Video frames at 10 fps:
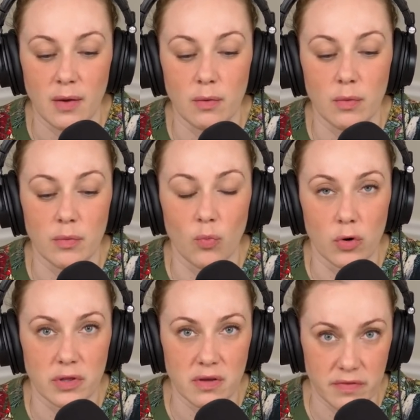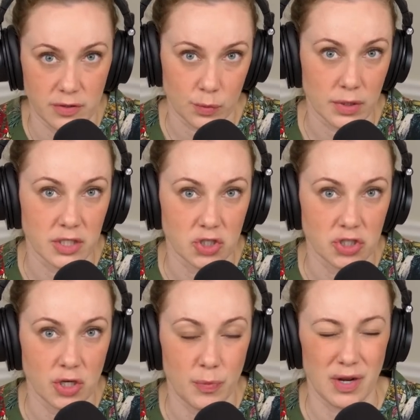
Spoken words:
am worthy of this relationship,